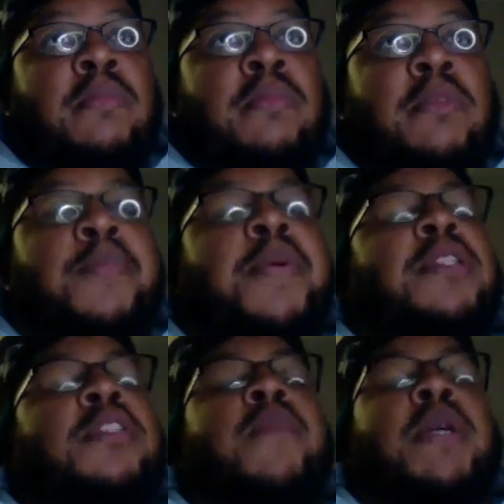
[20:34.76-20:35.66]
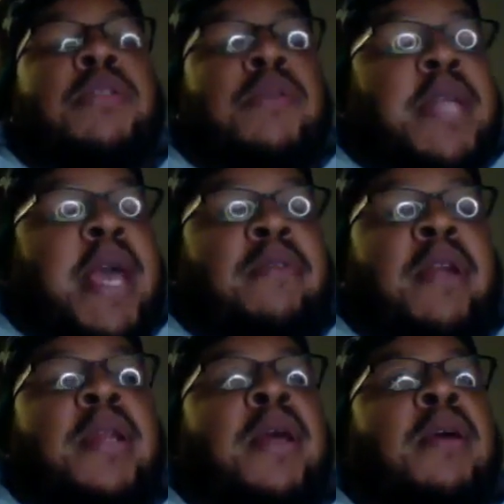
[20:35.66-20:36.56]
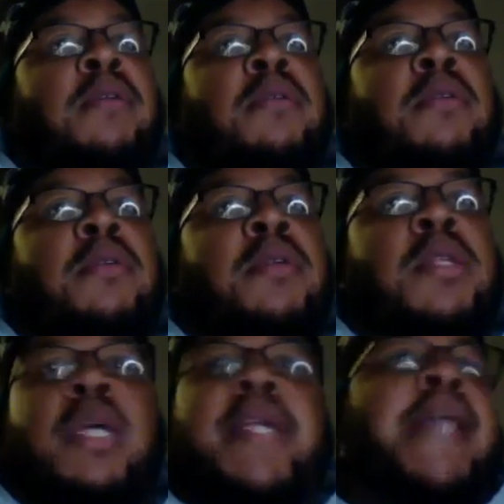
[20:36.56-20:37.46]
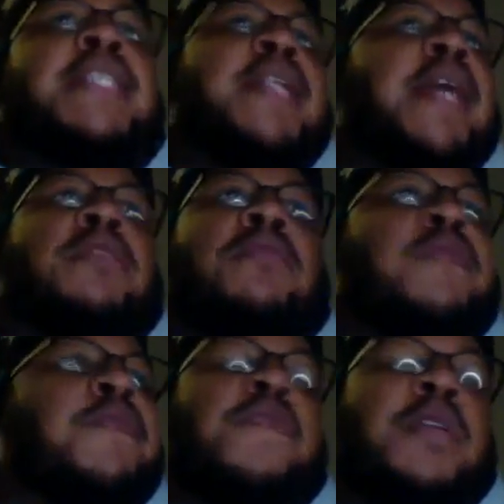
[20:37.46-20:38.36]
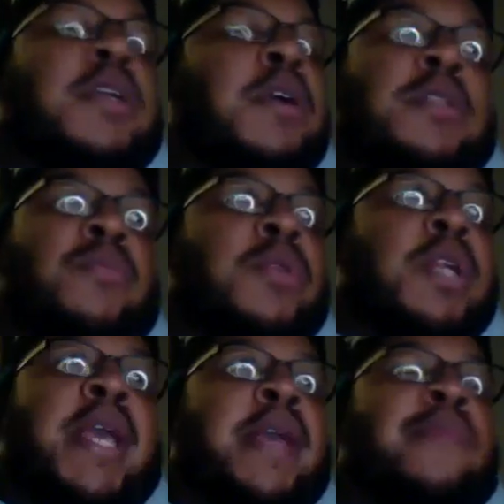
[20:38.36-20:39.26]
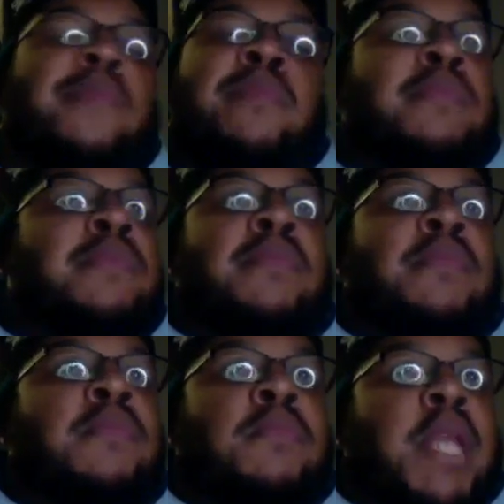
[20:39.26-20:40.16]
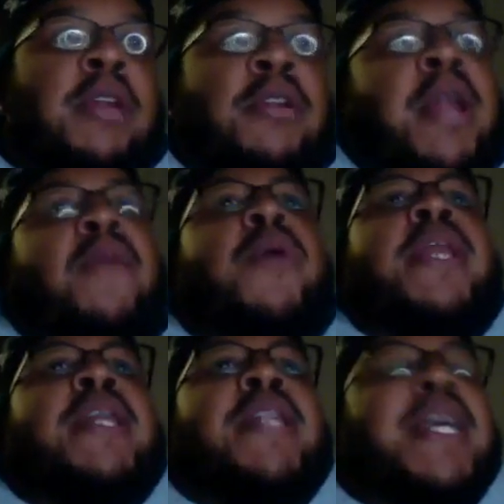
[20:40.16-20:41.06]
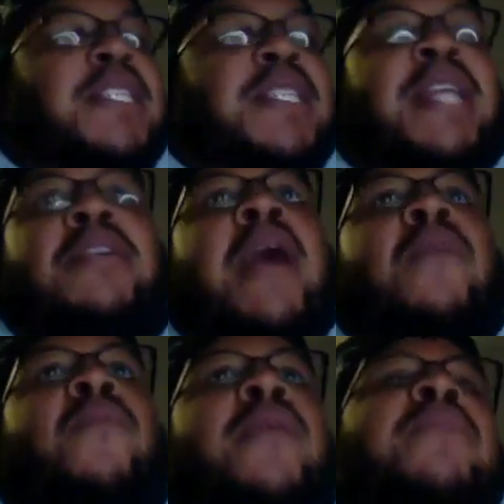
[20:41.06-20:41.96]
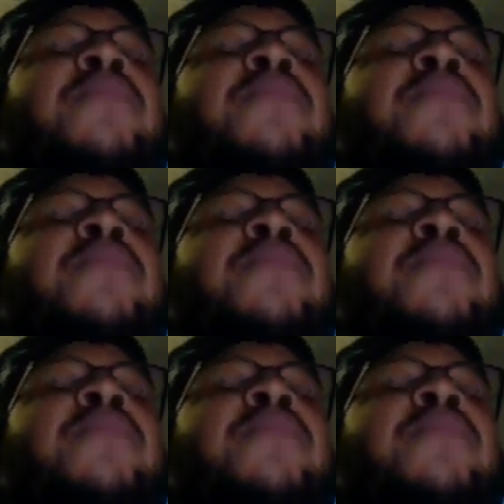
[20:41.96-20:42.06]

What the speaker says: they're putting too much on Dak right now. Like Dak shouldn't have to throw for 400 yards to win a game. And they're not winning. That's the thing. They're not winning with